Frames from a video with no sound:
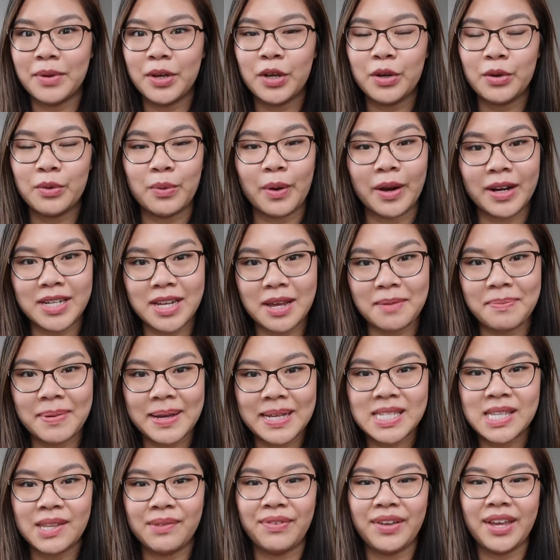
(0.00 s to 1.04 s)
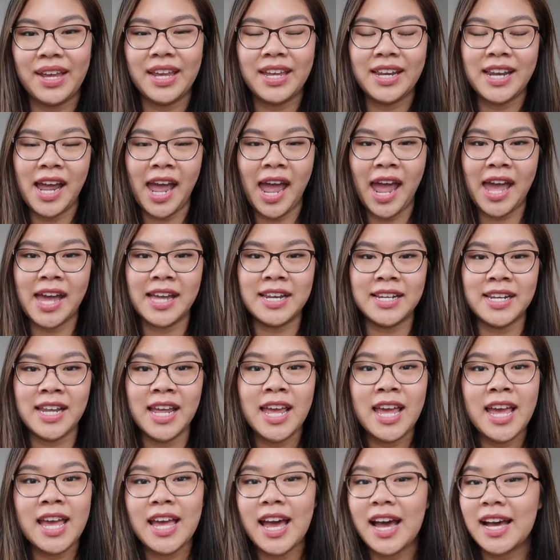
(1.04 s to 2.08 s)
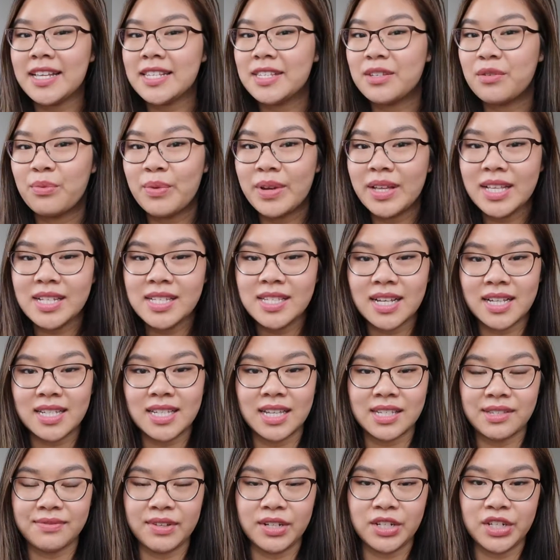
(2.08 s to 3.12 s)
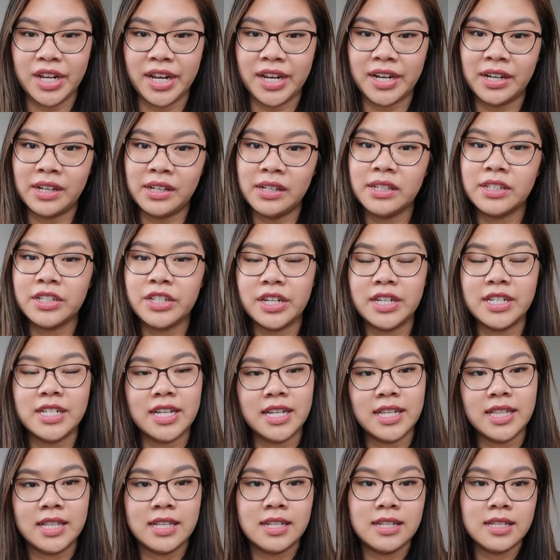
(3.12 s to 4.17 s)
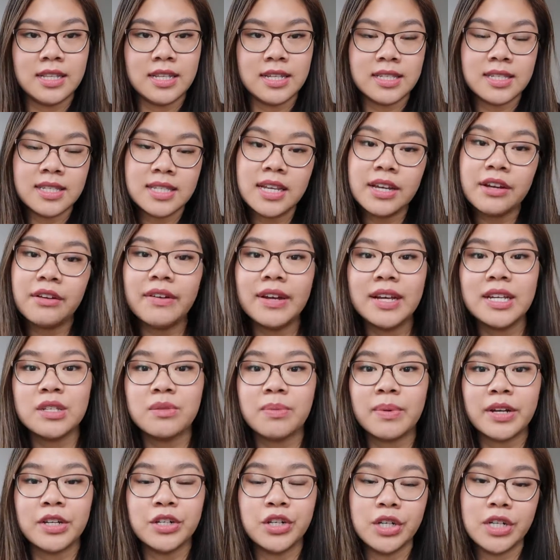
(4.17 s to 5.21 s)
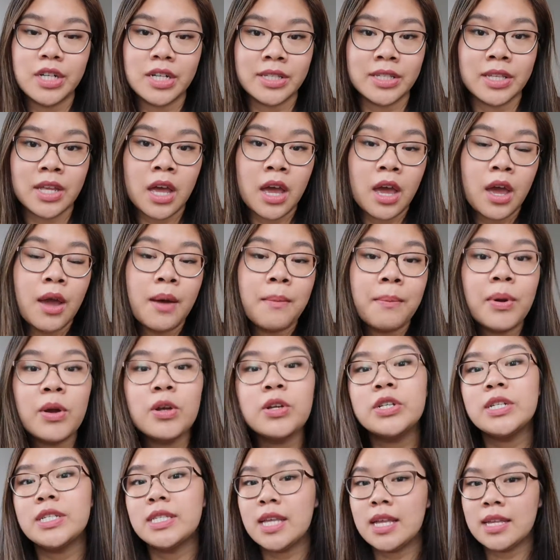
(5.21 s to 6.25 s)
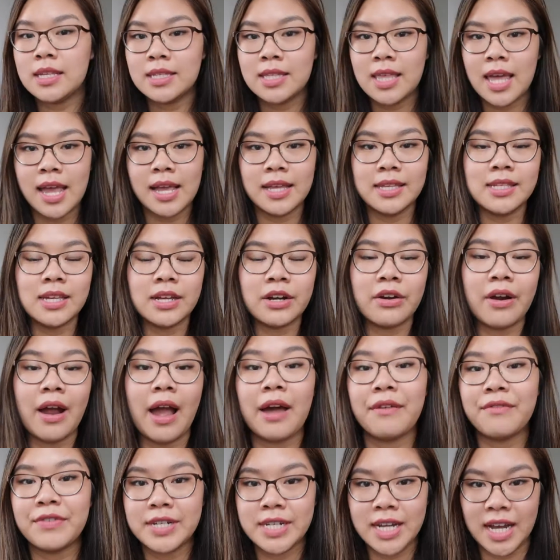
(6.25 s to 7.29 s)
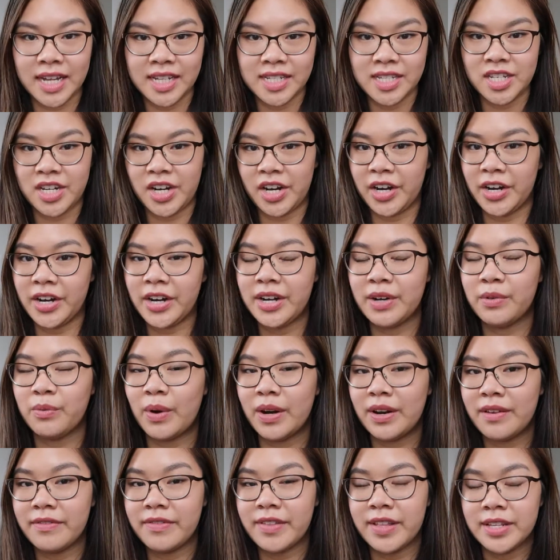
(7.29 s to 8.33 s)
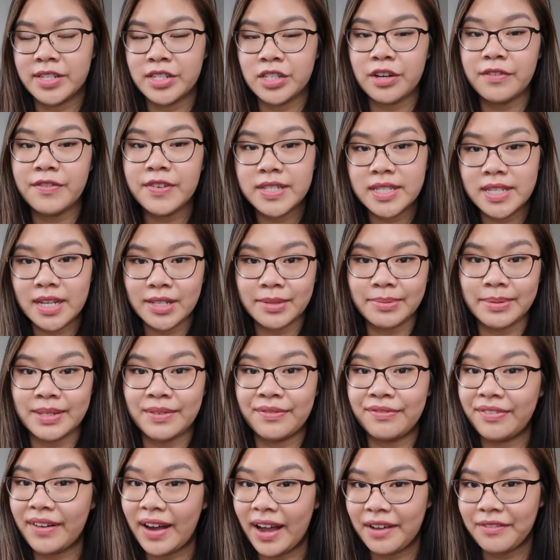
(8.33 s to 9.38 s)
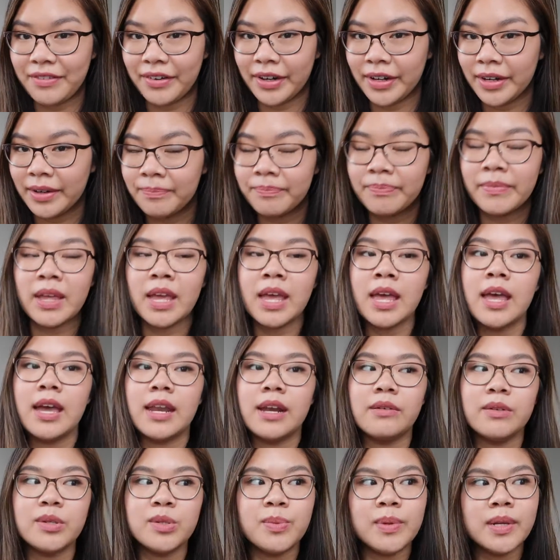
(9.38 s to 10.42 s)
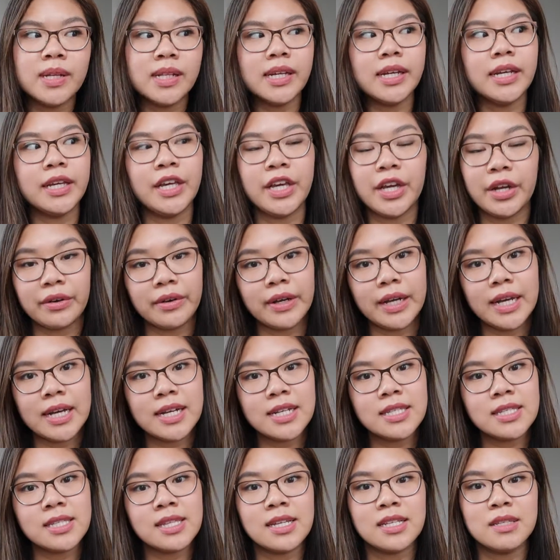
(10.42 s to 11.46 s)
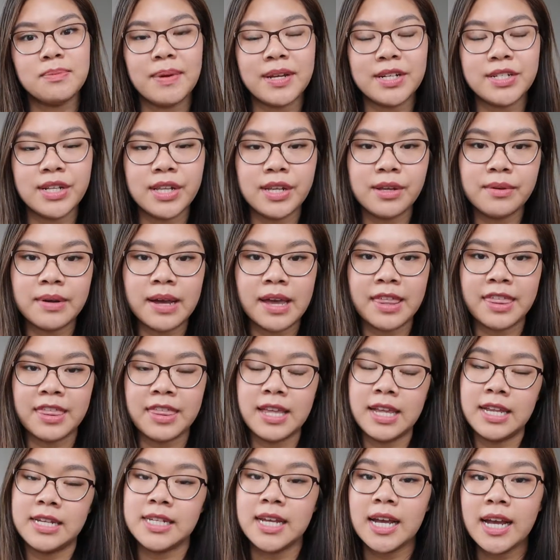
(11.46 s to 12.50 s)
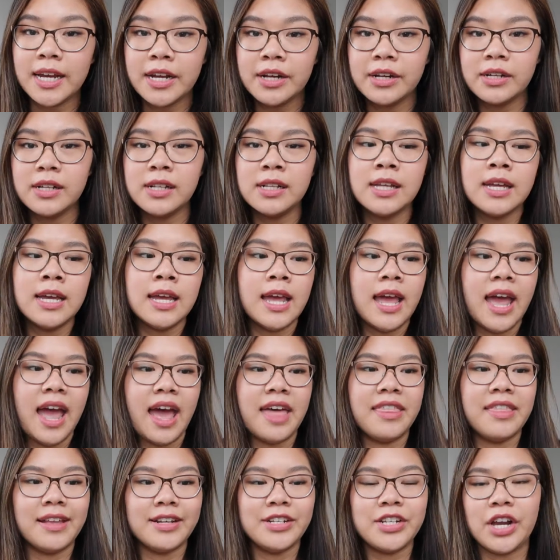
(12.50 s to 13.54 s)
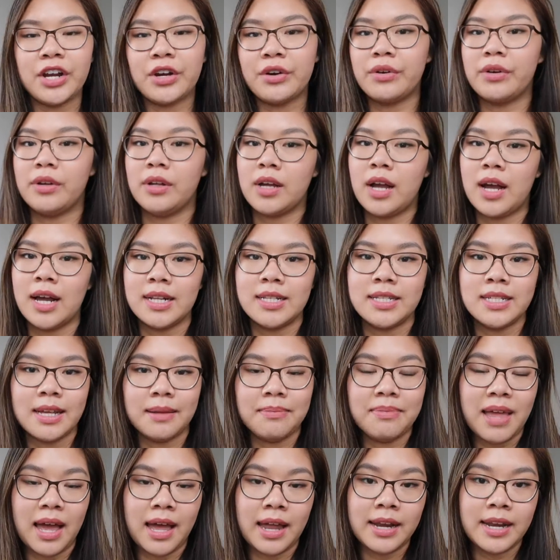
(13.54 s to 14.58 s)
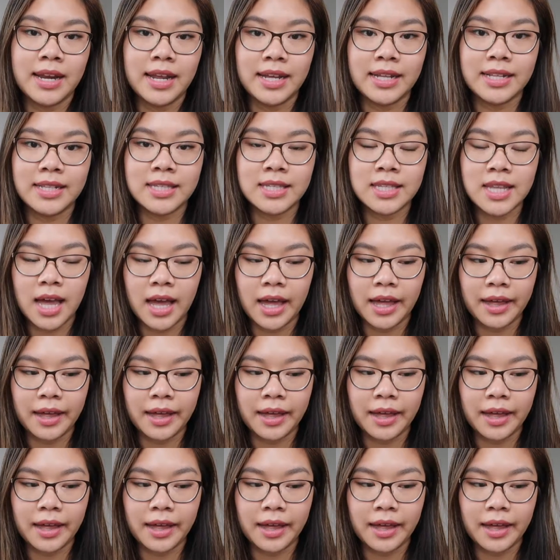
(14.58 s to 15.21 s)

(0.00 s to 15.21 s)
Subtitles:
who worked at BuzzFeed and has a really successful channel. She did the series where she just purchases things that are advertised to her, and one of the services was Fiverr. And I was really curious, especially with the title and the general concept that it's